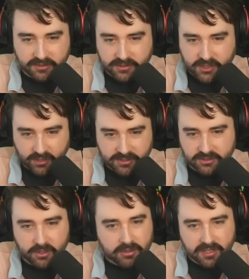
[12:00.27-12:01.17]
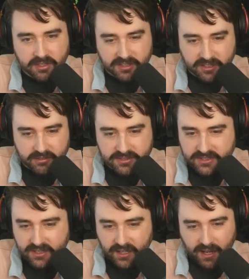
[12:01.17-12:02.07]
2-charge nuke you can
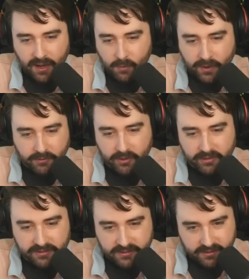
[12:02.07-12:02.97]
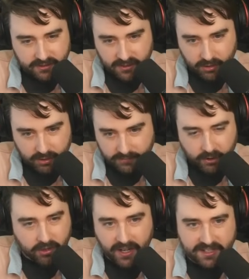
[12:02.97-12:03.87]
use. However,
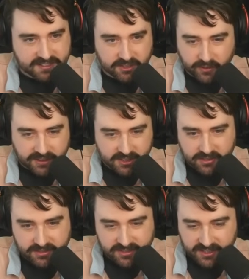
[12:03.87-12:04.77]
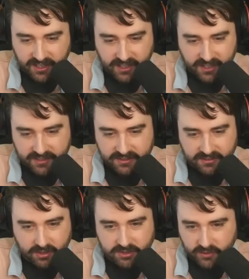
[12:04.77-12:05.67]
Evoker has the threat issues, and
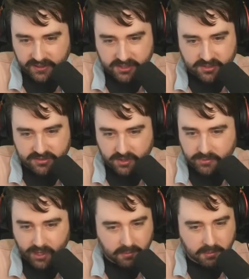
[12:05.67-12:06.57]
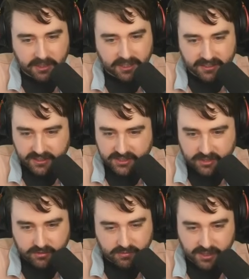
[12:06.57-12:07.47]
those threat issues are probably going to get
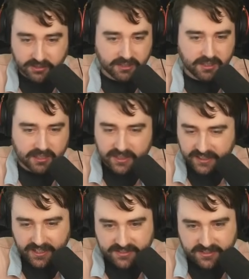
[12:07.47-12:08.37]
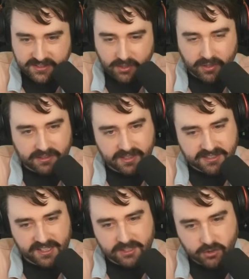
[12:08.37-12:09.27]
you killed in a lot of cases. So unless
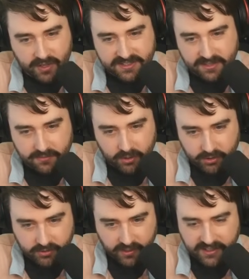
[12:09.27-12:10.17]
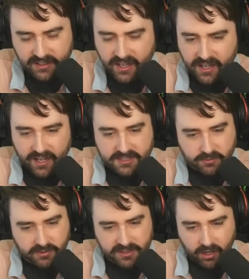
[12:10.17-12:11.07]
they address Evoker threat, it's
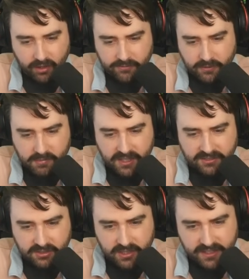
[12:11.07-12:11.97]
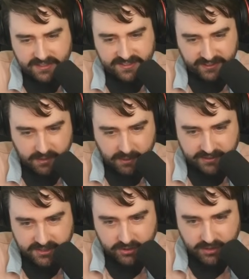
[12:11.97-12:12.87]
really hard for me to get excited about
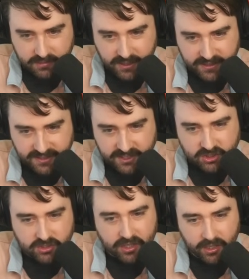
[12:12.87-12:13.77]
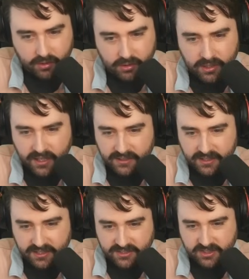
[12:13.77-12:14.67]
this tree because I just know
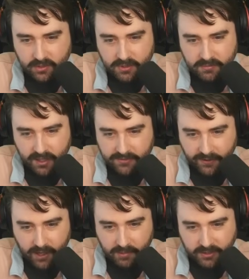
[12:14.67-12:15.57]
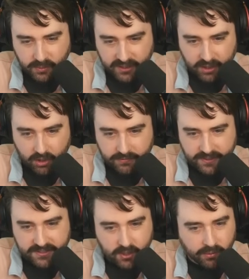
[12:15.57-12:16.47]
that consuming my Fire Breath with Engulf
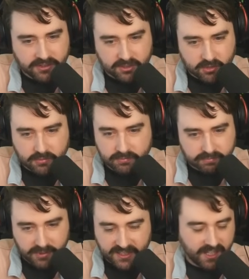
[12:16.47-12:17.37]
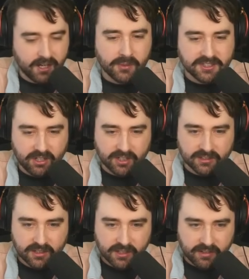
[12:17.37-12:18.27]
is going to be an AoE taunt.
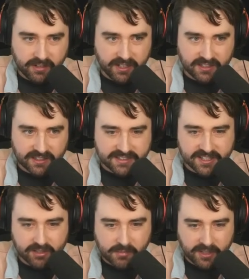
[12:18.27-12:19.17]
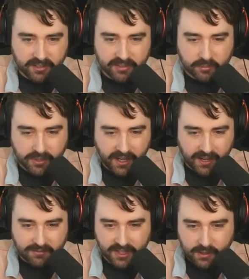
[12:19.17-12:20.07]
Right, kind of like Scale Commander. We
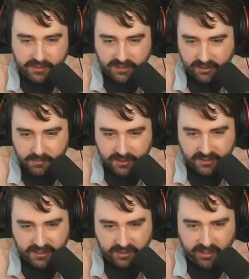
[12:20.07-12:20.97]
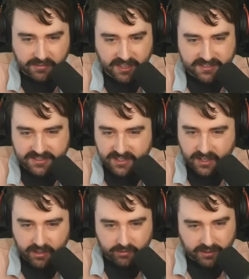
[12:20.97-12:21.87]
have an AoE taunt ability that they're giving us.
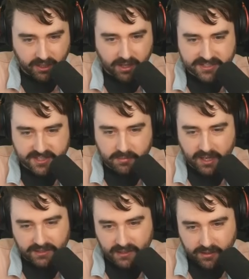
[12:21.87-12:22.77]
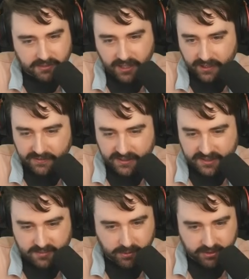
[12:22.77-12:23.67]
Really awesome. I love that I get
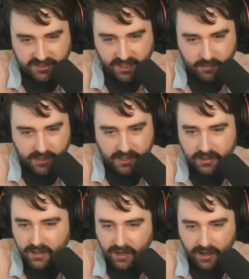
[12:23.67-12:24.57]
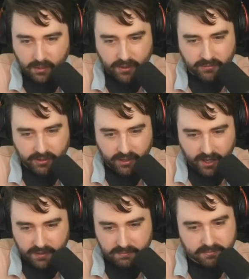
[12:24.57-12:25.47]
this burst AoE. However,
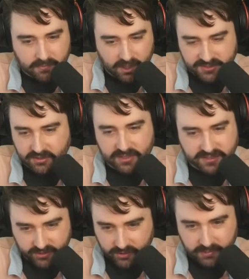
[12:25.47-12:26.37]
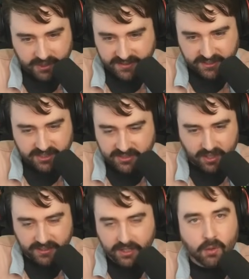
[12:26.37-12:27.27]
I'm also concerned because
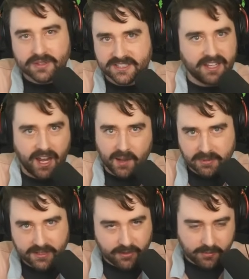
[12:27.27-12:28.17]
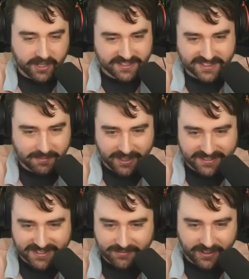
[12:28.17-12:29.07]
I know what's going to happen if I press the
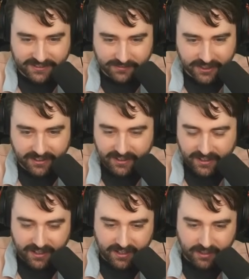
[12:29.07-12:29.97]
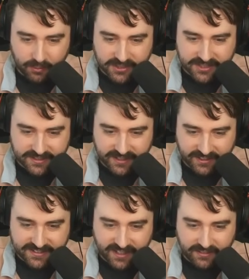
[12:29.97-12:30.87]
buttons effectively, which is
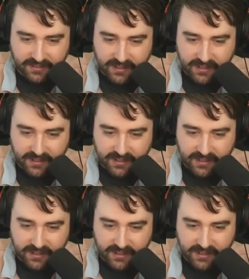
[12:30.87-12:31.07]
kind of sad.